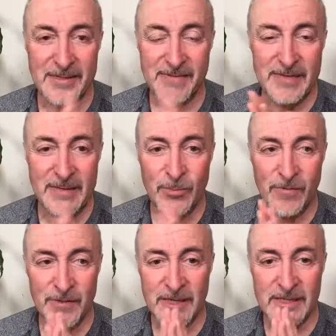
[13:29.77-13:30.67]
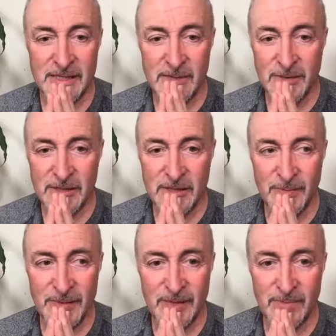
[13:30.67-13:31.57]
seen anything more for this. This one seems to
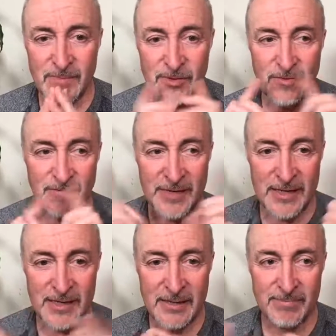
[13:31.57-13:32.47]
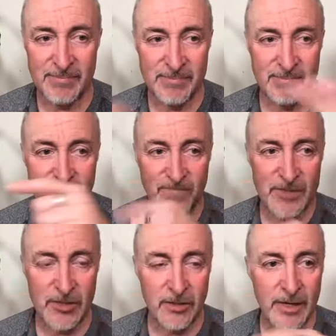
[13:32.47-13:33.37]
be sort of fairly
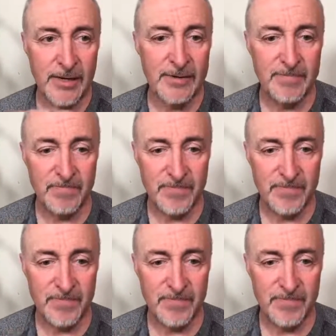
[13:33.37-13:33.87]
circular.